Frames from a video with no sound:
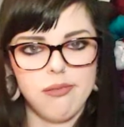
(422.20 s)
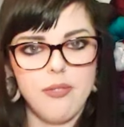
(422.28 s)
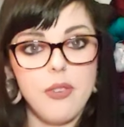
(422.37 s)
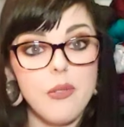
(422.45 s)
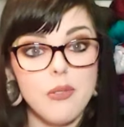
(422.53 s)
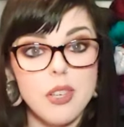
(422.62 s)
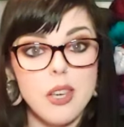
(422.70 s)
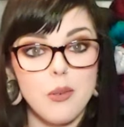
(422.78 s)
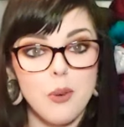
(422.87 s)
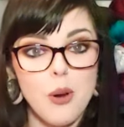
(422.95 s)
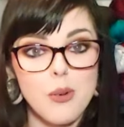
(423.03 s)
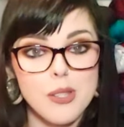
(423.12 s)
15
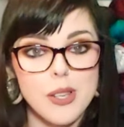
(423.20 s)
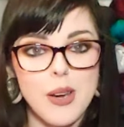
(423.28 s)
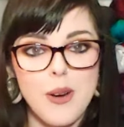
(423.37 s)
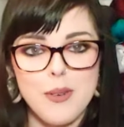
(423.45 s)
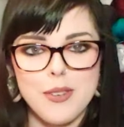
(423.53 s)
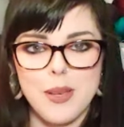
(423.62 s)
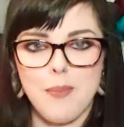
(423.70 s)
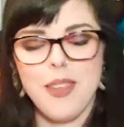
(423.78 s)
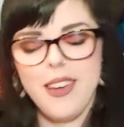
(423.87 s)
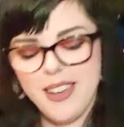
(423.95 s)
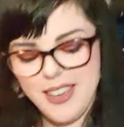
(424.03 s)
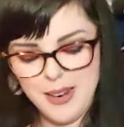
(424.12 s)
rows ago or
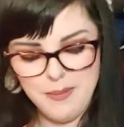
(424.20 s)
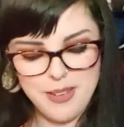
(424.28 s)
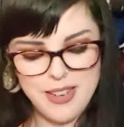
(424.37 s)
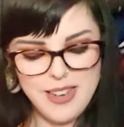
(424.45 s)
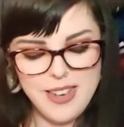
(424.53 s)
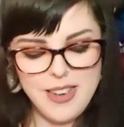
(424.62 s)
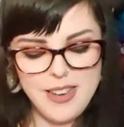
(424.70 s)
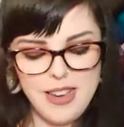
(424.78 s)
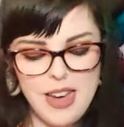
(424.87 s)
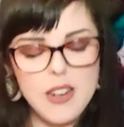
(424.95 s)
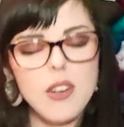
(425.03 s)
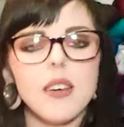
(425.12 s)
something, and
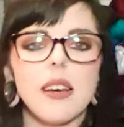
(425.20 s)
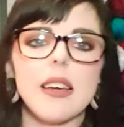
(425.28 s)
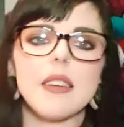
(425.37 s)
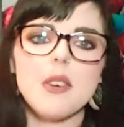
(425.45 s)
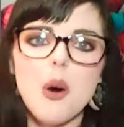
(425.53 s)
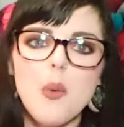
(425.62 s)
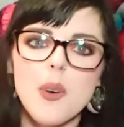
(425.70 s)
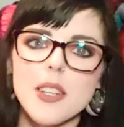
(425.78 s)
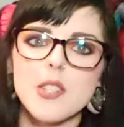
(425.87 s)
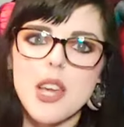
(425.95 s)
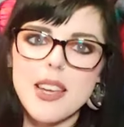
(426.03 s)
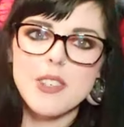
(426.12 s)
I don't
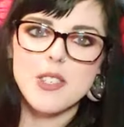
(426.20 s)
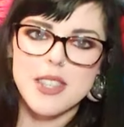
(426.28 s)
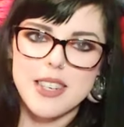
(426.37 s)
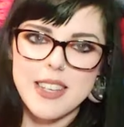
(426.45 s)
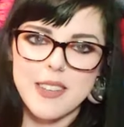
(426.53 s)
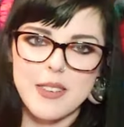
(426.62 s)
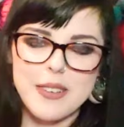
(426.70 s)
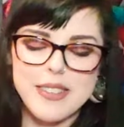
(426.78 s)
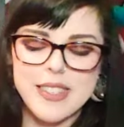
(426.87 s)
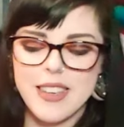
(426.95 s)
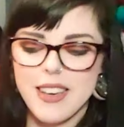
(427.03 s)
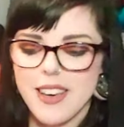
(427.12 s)
want to change the
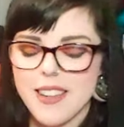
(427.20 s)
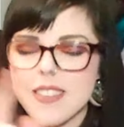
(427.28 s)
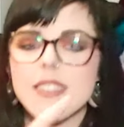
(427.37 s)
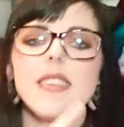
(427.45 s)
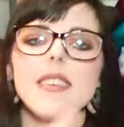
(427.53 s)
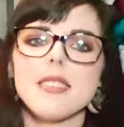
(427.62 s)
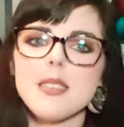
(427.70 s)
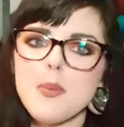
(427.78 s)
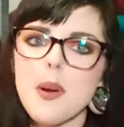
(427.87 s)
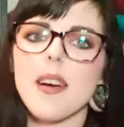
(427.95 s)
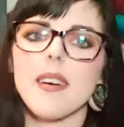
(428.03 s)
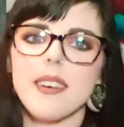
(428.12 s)
needles. See, this is
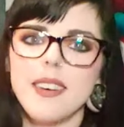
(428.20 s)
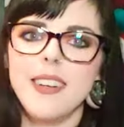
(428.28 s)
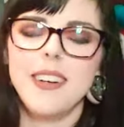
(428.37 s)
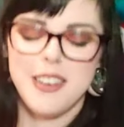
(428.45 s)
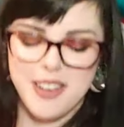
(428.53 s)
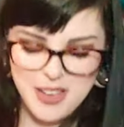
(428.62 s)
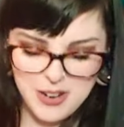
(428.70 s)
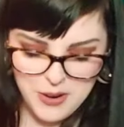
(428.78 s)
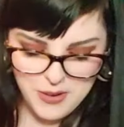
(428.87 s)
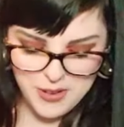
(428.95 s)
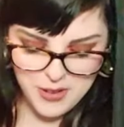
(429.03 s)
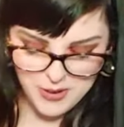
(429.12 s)
where, you
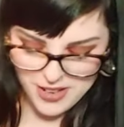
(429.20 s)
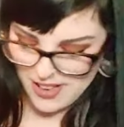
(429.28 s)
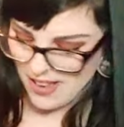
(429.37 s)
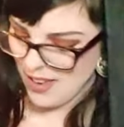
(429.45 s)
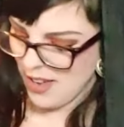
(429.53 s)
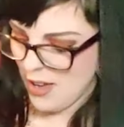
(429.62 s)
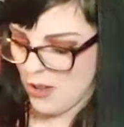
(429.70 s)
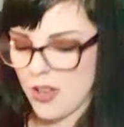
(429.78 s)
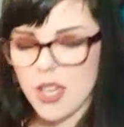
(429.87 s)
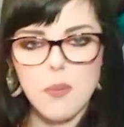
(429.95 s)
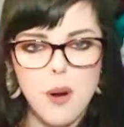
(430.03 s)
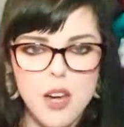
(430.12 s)
know, you
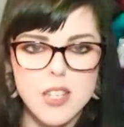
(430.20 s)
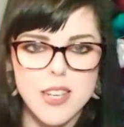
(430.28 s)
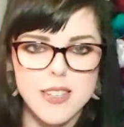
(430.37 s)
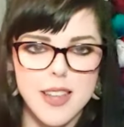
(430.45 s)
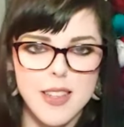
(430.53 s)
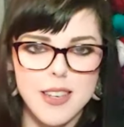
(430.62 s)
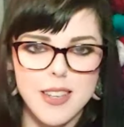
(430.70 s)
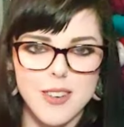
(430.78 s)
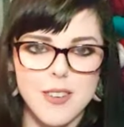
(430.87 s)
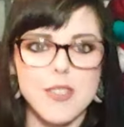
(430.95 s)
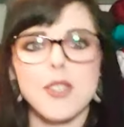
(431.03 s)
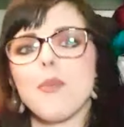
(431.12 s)
get a project on the
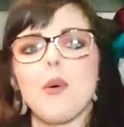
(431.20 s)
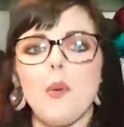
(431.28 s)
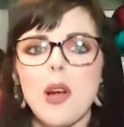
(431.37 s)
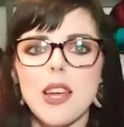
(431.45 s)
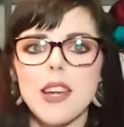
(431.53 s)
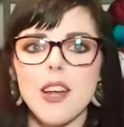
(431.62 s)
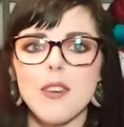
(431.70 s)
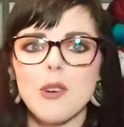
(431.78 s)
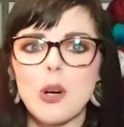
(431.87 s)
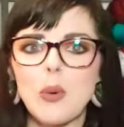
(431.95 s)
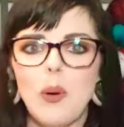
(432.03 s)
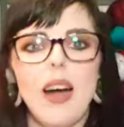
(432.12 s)
needles, you've been working on it
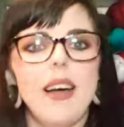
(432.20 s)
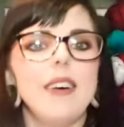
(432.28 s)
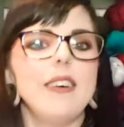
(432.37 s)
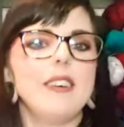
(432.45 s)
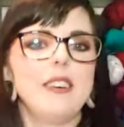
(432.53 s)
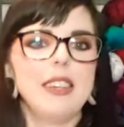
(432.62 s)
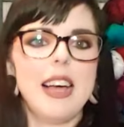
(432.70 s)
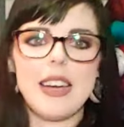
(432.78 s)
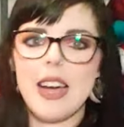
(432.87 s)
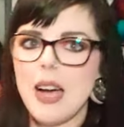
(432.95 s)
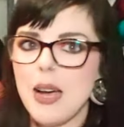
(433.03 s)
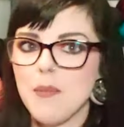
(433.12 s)
for a while, you're
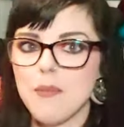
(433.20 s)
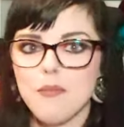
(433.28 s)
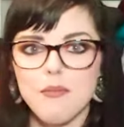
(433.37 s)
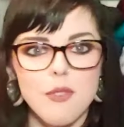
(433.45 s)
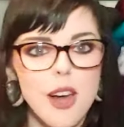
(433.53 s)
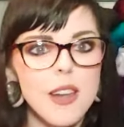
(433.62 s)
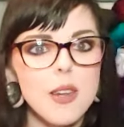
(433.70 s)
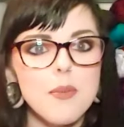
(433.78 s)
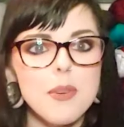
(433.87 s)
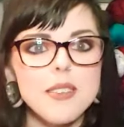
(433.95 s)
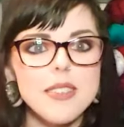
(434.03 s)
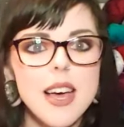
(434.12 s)
like, I'm ready to
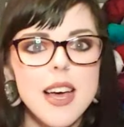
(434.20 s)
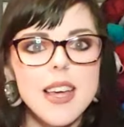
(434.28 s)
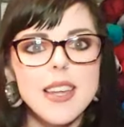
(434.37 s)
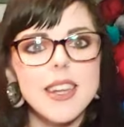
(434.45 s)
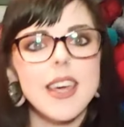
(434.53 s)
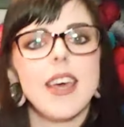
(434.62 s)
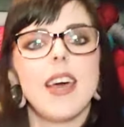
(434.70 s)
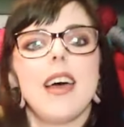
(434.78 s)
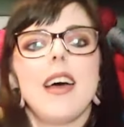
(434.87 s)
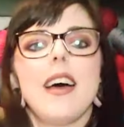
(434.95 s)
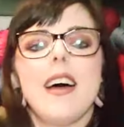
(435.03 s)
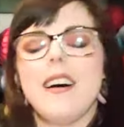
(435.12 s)
be done,
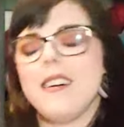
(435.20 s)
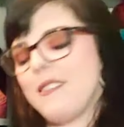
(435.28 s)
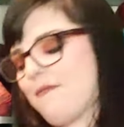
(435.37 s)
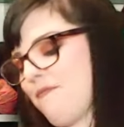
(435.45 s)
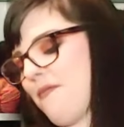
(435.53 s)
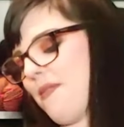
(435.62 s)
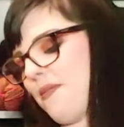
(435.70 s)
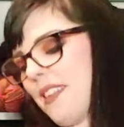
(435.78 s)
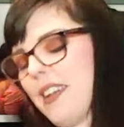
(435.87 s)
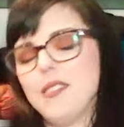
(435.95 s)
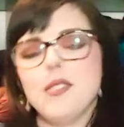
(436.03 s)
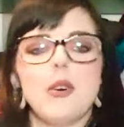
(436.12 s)

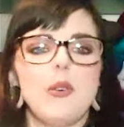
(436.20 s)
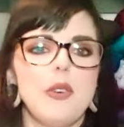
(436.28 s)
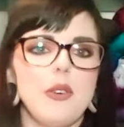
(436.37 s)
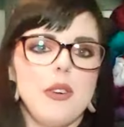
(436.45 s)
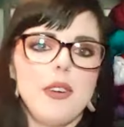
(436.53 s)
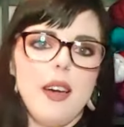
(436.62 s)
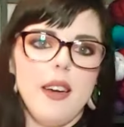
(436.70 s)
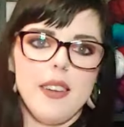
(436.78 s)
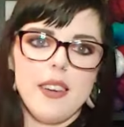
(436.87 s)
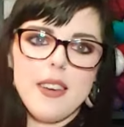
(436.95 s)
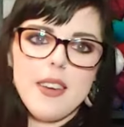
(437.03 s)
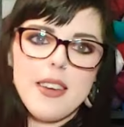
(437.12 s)
and so you're kind
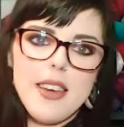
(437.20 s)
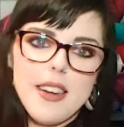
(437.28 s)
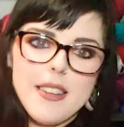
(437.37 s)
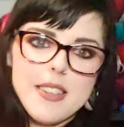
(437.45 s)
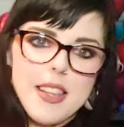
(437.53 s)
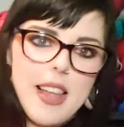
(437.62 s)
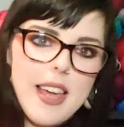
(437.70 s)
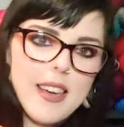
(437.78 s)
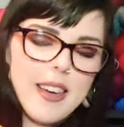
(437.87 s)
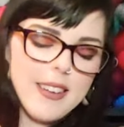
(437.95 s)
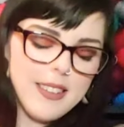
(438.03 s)
of get into like